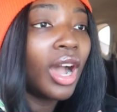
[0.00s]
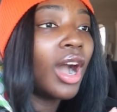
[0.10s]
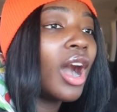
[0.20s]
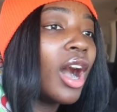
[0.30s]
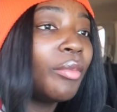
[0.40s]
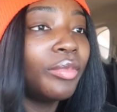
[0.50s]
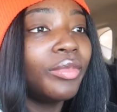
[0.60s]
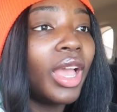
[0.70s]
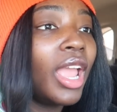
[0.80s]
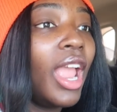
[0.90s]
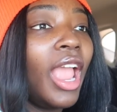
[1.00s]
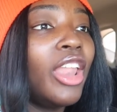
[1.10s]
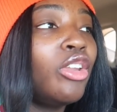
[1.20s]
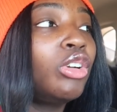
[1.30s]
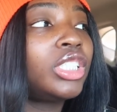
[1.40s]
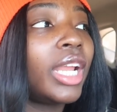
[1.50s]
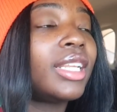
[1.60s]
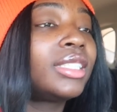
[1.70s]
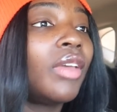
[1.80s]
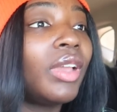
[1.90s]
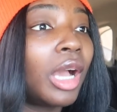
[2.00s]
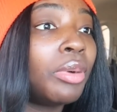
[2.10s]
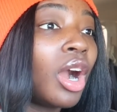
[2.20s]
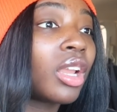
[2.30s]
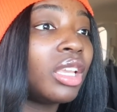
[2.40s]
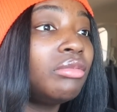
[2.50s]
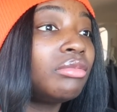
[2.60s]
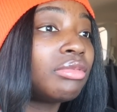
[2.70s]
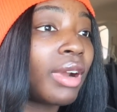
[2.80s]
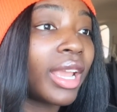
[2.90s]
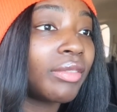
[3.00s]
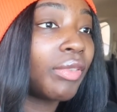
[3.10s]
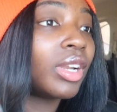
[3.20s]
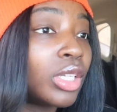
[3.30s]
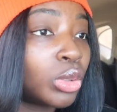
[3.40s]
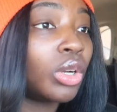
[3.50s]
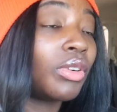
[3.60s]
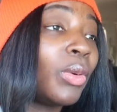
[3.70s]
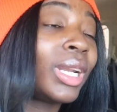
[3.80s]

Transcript: um and no shade is giving, I'm parking right in front of the storefront.